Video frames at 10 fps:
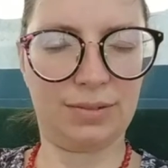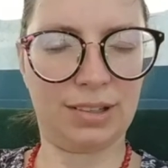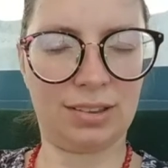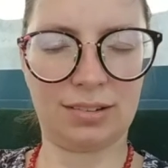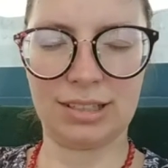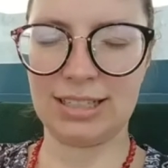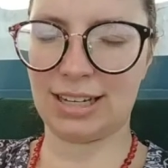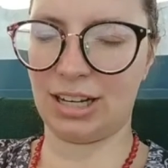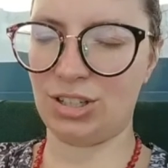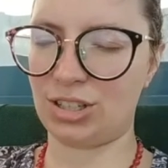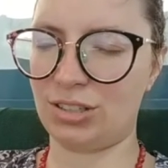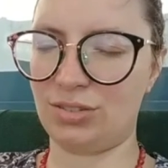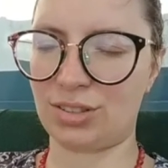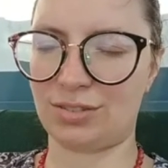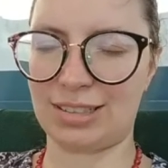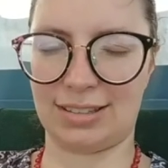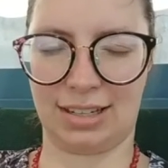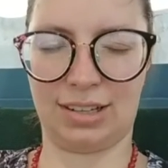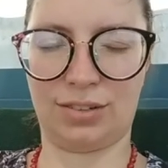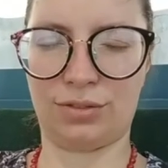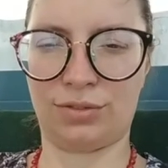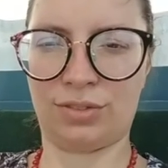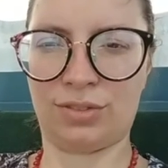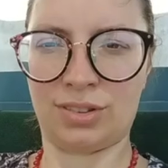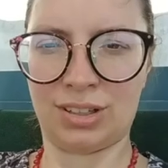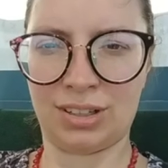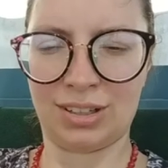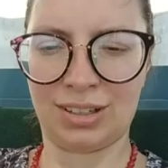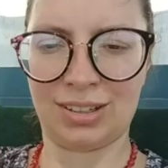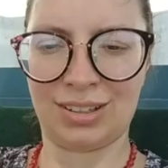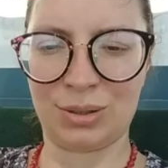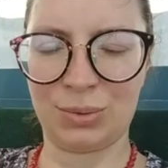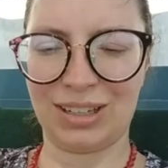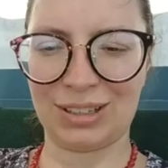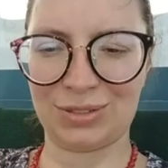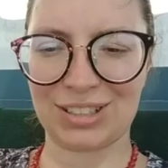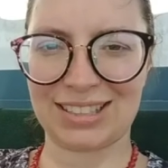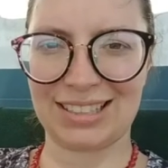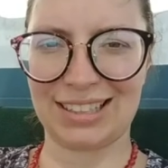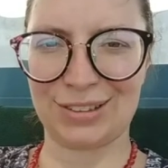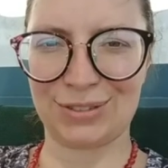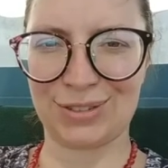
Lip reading: with our intention to receive, we can receive.